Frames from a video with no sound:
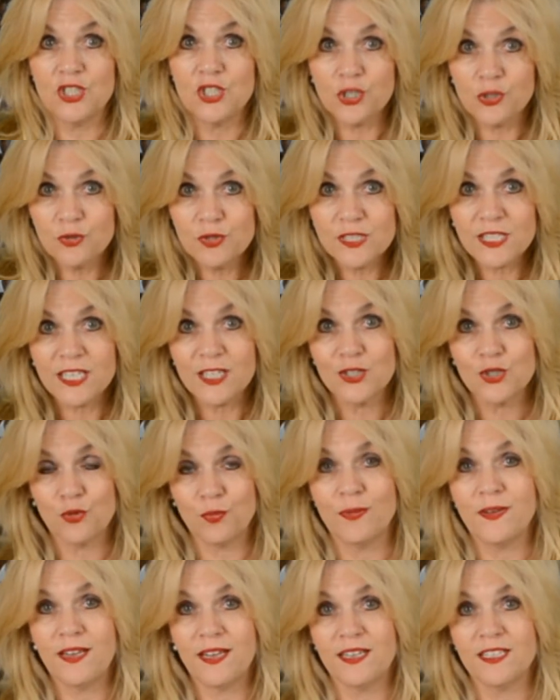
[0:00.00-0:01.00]
choosing
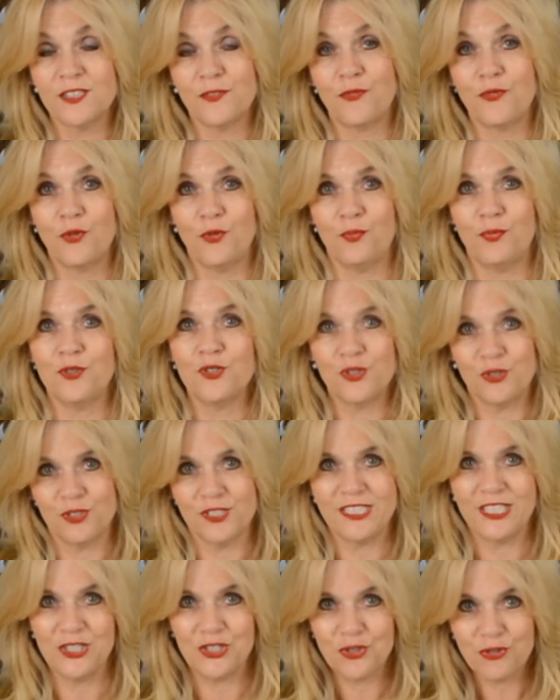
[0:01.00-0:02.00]
to plant a
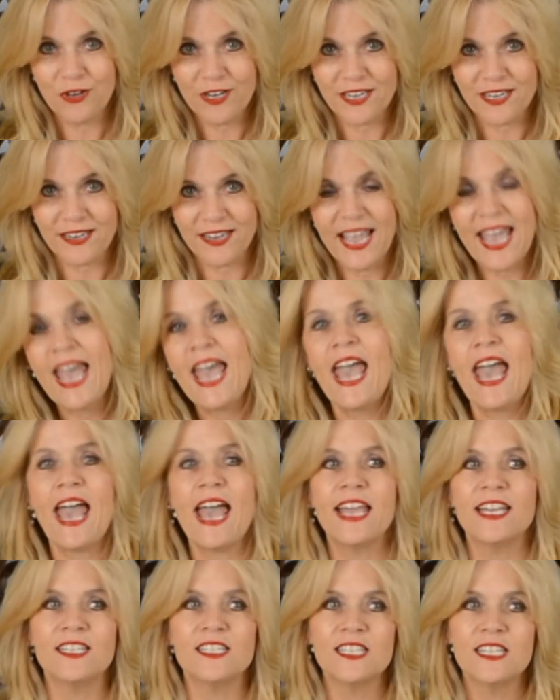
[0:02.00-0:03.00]
fruit-producing tree
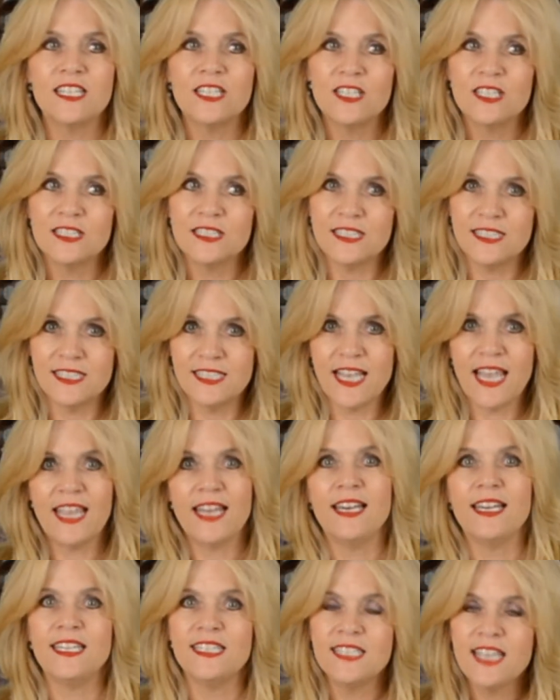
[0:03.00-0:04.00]
and
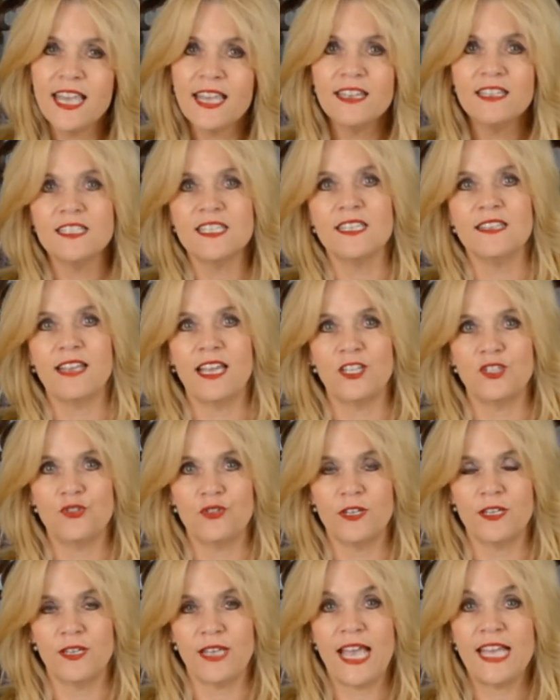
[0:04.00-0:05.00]
daily tending that
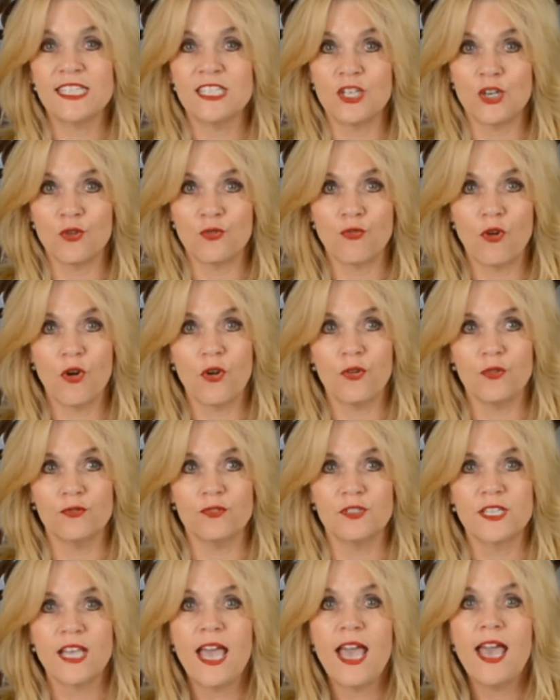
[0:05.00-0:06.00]
tree as it
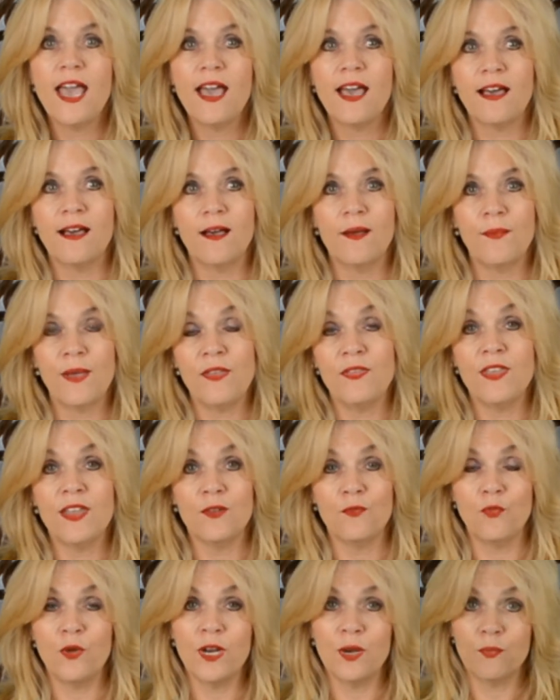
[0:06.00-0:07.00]
grows. And
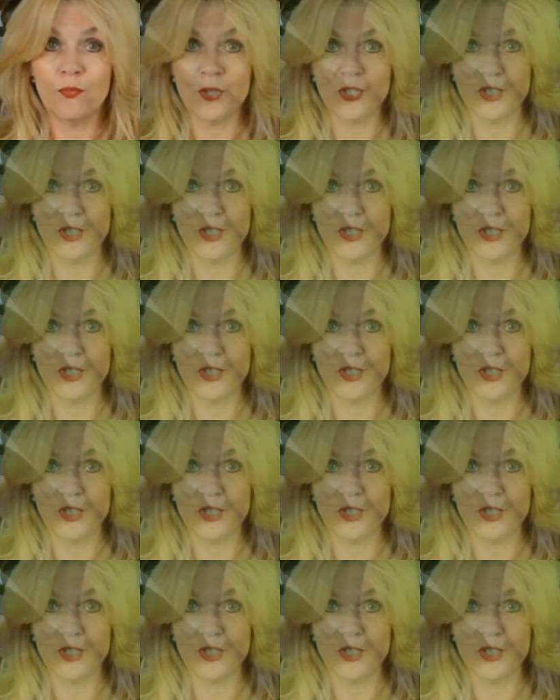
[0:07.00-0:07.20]
then when it